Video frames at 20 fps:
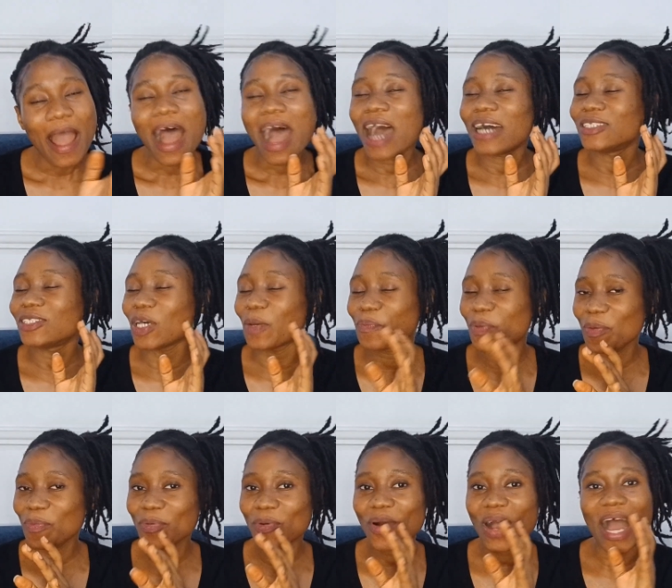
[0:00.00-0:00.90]
And some
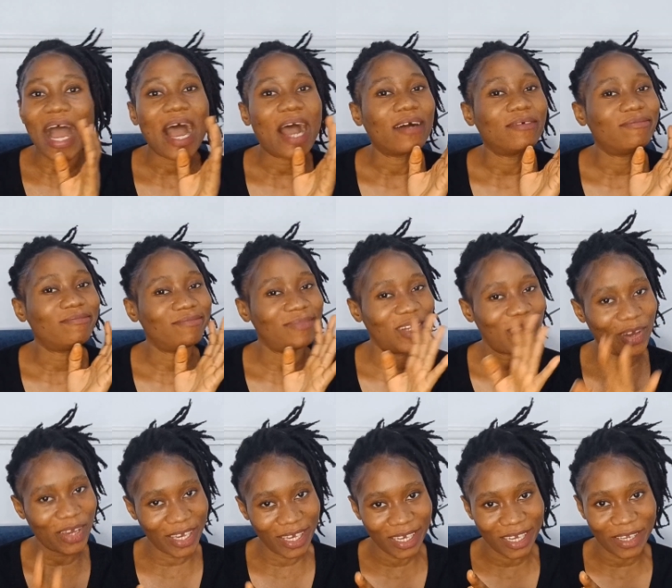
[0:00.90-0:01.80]
people are
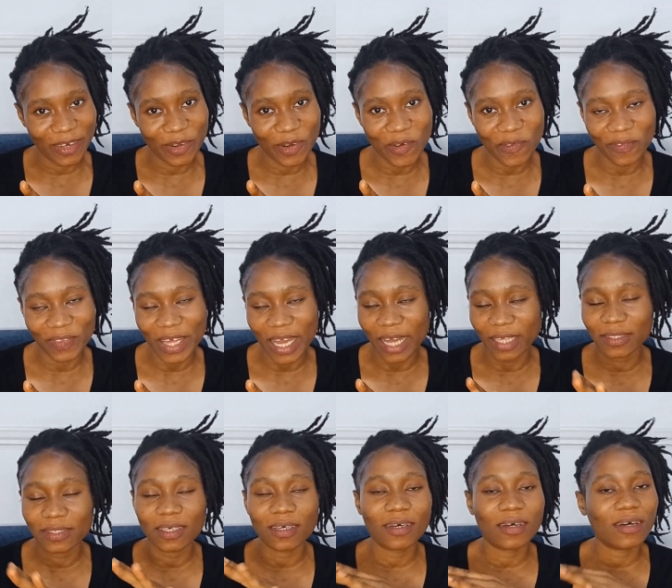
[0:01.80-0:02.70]
lucky enough
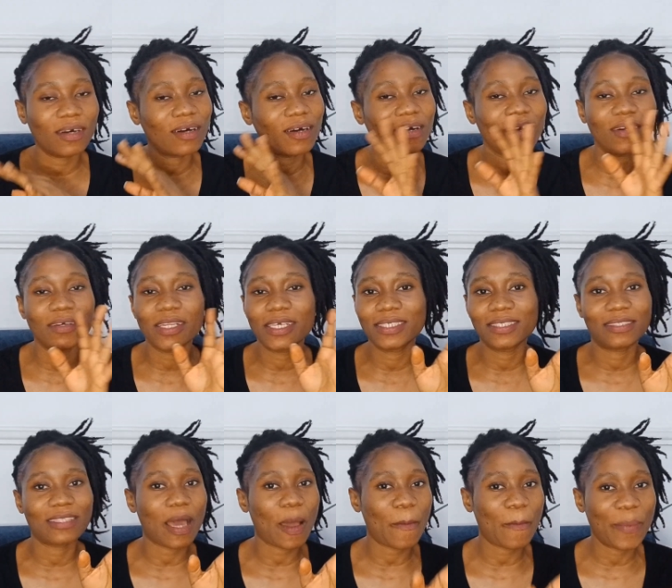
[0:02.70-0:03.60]
that, oh, they
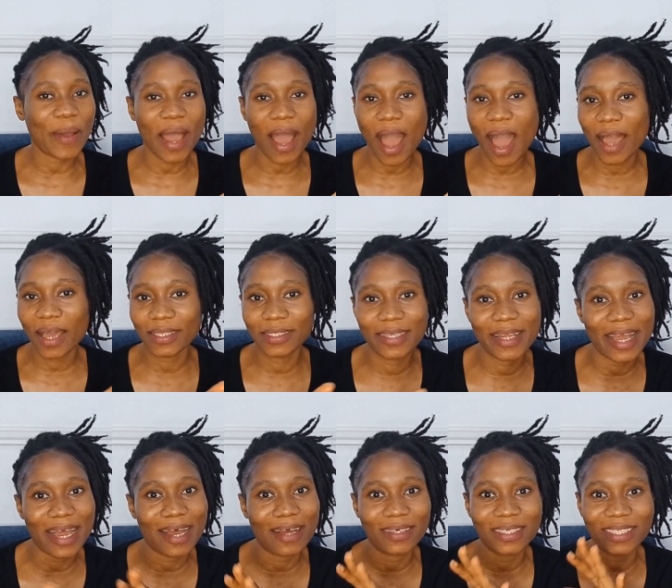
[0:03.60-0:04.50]
snap back, they
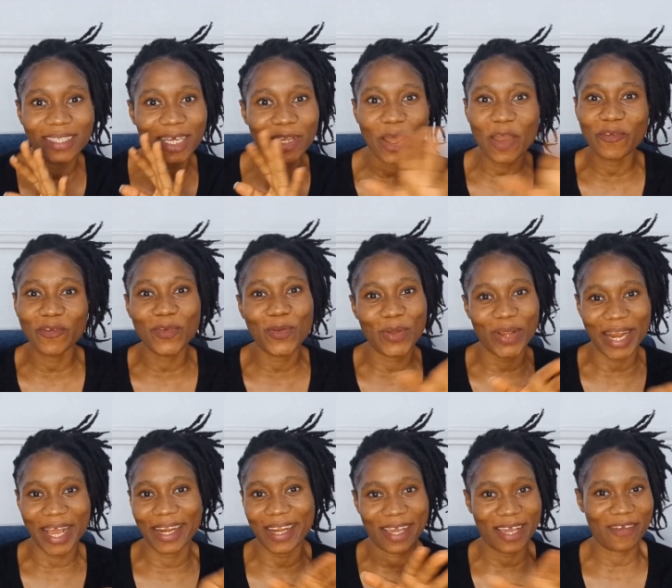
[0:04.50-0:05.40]
don't even look
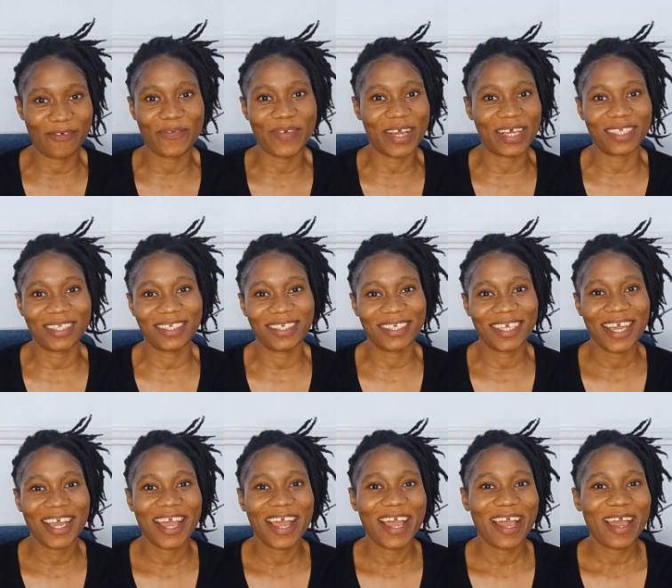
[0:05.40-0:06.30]
like they gave birth.
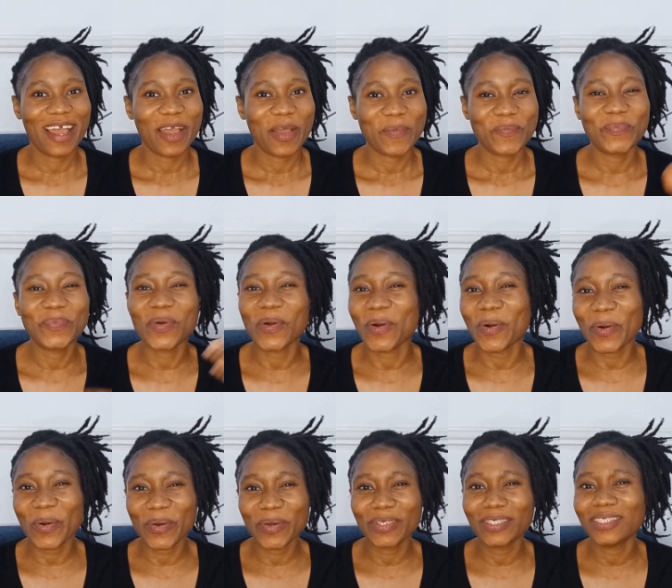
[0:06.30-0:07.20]

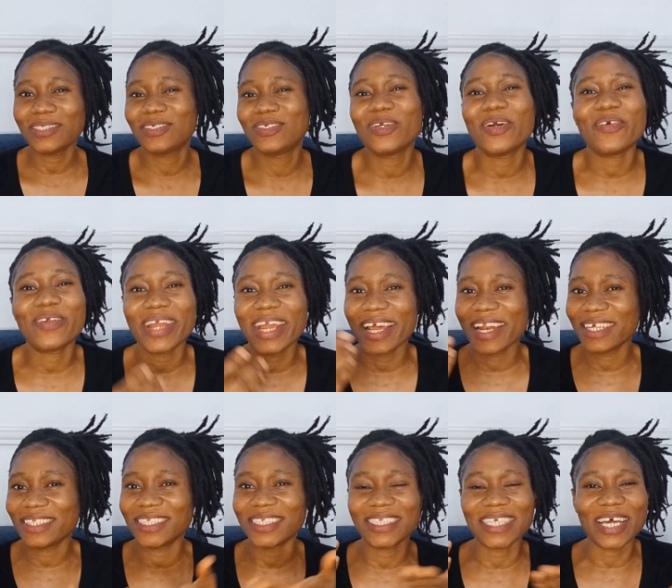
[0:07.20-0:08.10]
But your
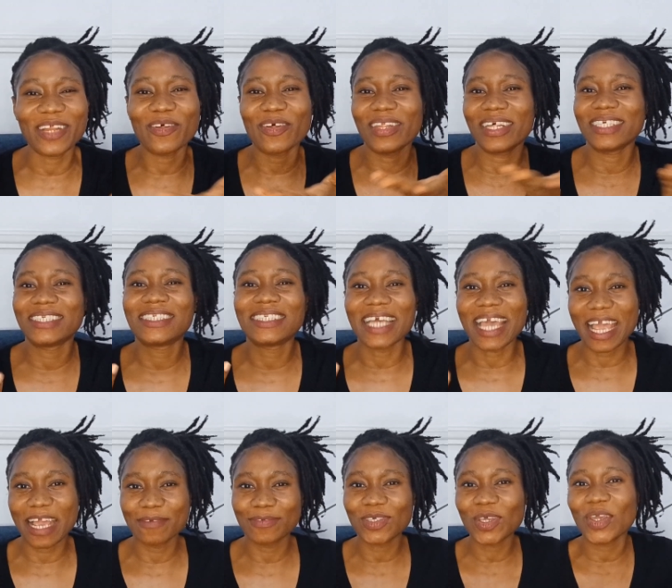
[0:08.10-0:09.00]
realities are not the
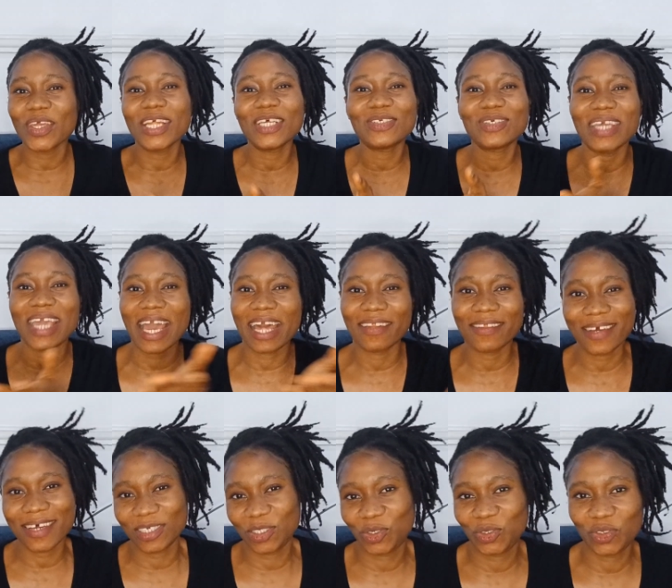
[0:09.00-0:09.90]
same, so you need to get
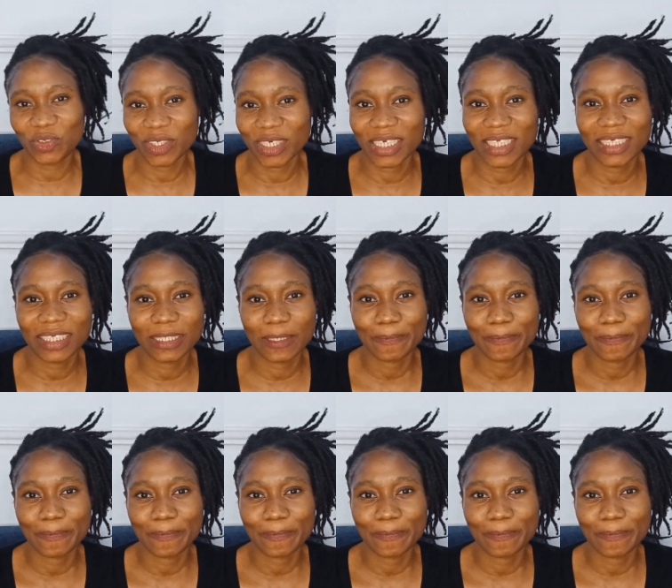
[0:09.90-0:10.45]
that straight.